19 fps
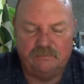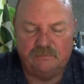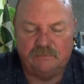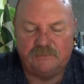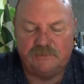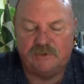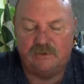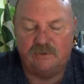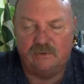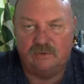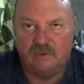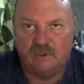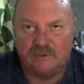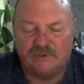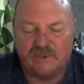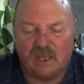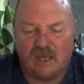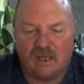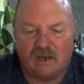to
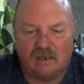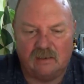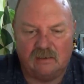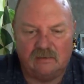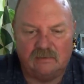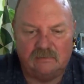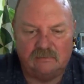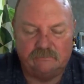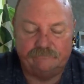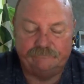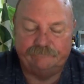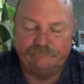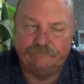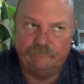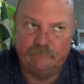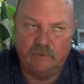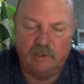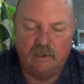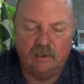Lazada
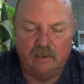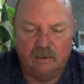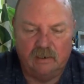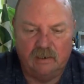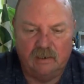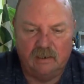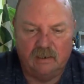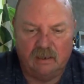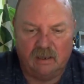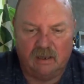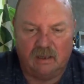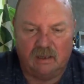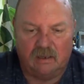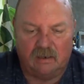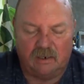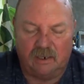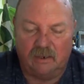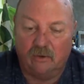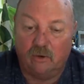
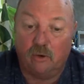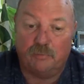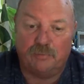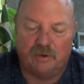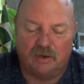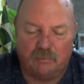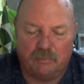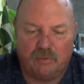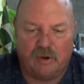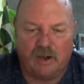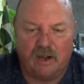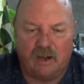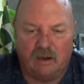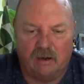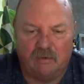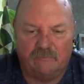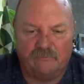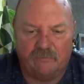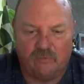on a hope and a
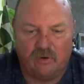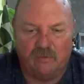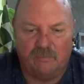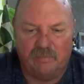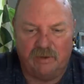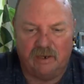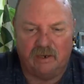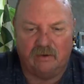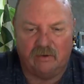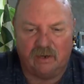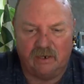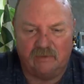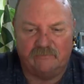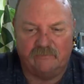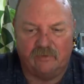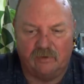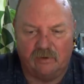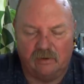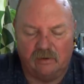prayer for a bigger
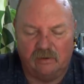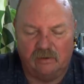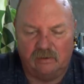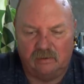inverter.